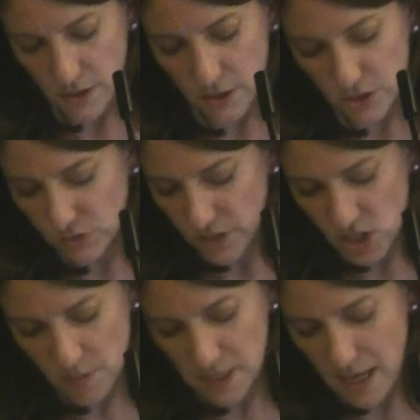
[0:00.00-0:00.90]
Their close
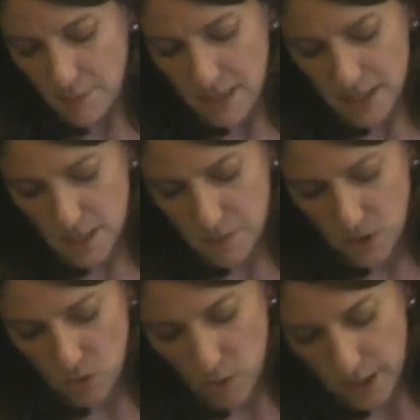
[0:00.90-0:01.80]
friendship had not been a
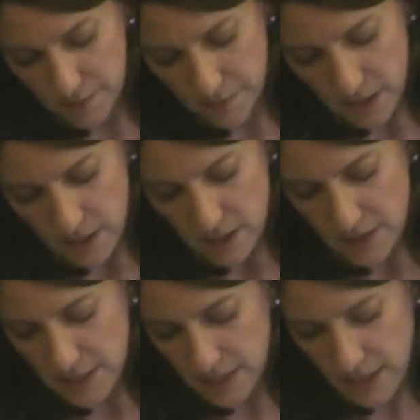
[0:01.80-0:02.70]
typical one.
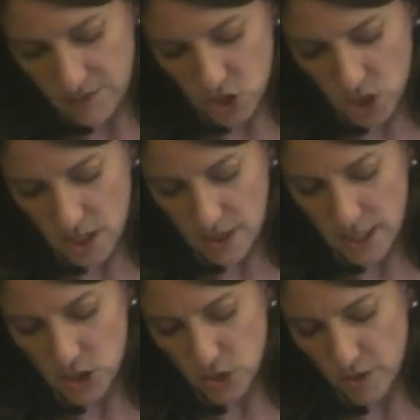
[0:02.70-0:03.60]
They didn't have the shared
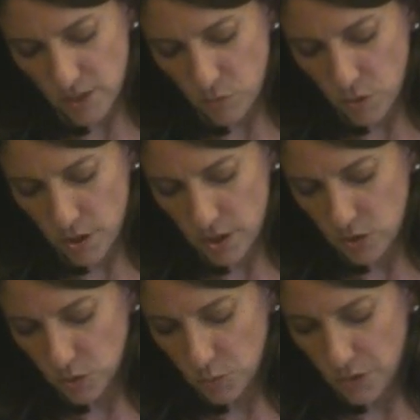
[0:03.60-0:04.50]
history of work
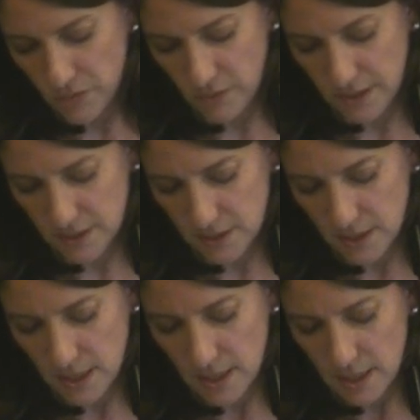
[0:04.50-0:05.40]
and old
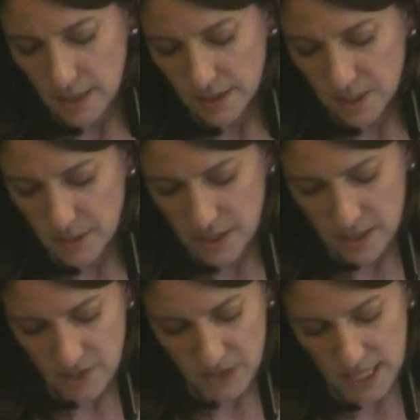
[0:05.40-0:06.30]
boyfriends. Elizabeth
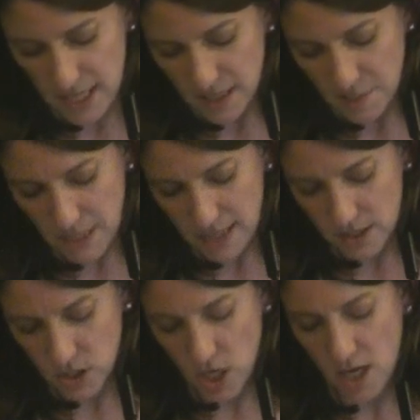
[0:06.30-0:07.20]
had never taken the
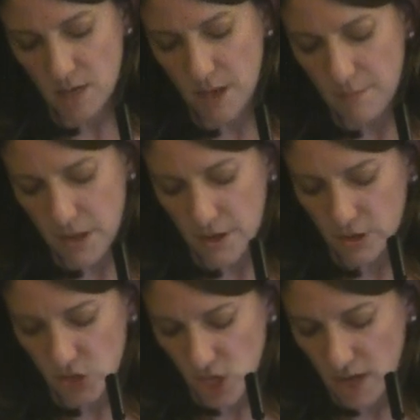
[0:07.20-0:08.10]
bait to talk about
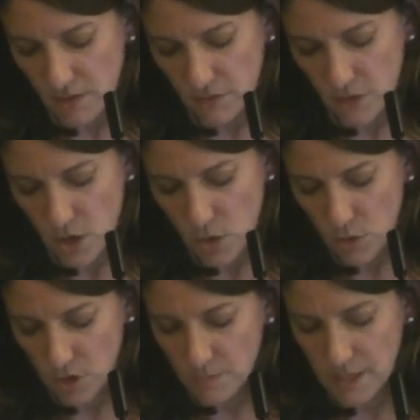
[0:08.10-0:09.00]
marital chafe
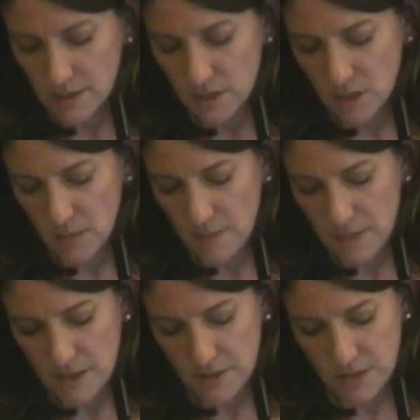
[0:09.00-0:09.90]
or admit that there
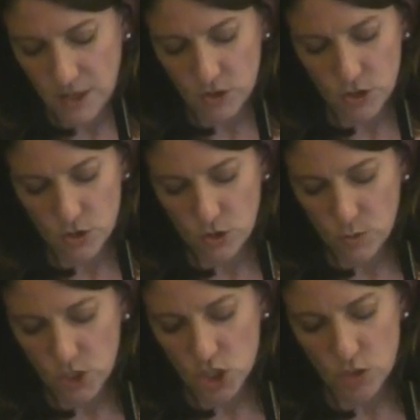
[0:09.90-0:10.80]
might be a thing or two
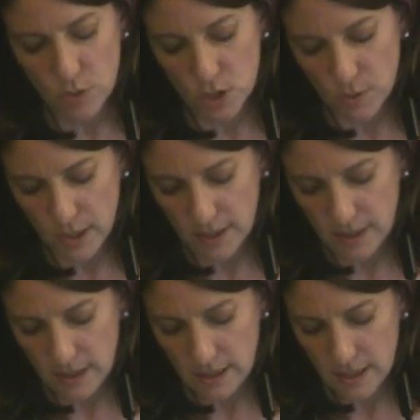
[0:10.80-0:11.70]
you wished you were
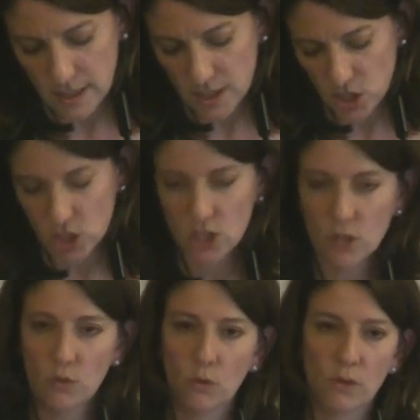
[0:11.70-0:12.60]
doing in addition
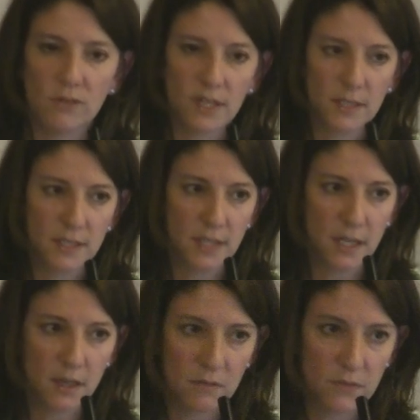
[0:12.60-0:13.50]
to, or even
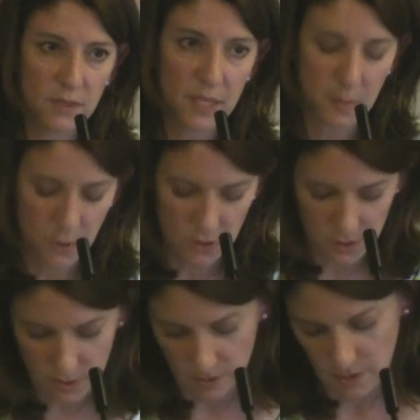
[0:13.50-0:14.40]
instead of,
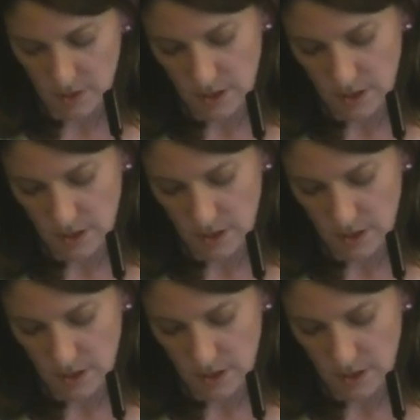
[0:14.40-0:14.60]
diapers.